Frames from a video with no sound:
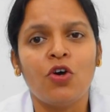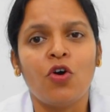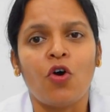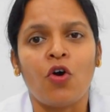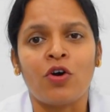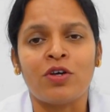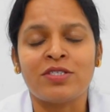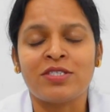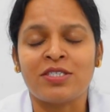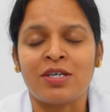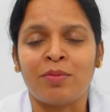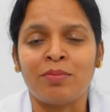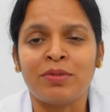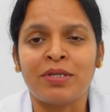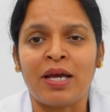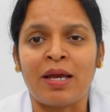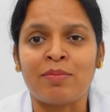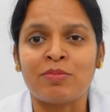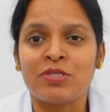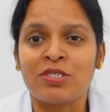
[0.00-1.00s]
or
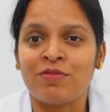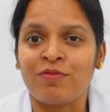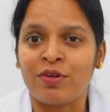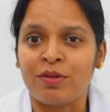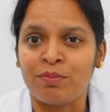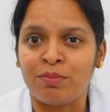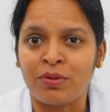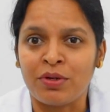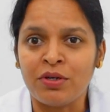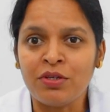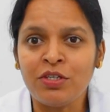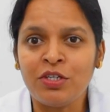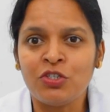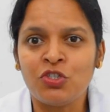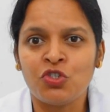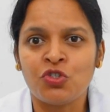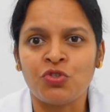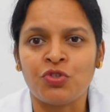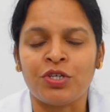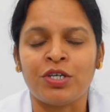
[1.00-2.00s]
sometimes even burn
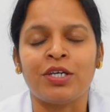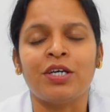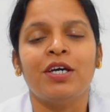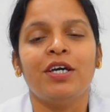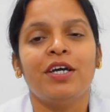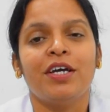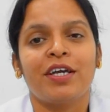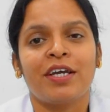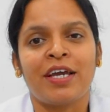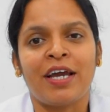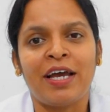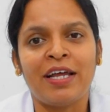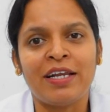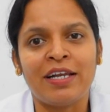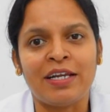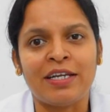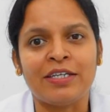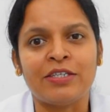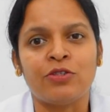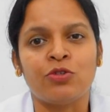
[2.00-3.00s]
injury can
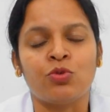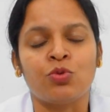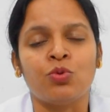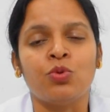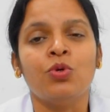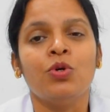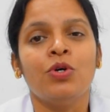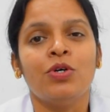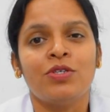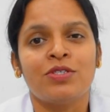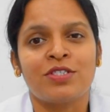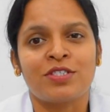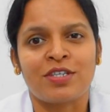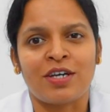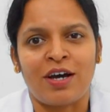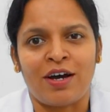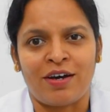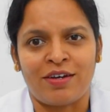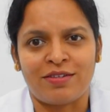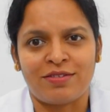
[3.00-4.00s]
lead to
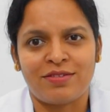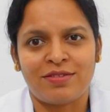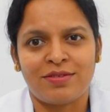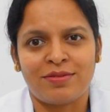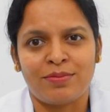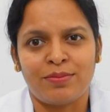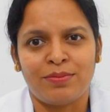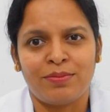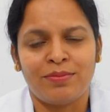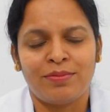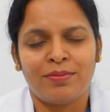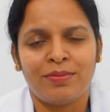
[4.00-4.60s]
scars.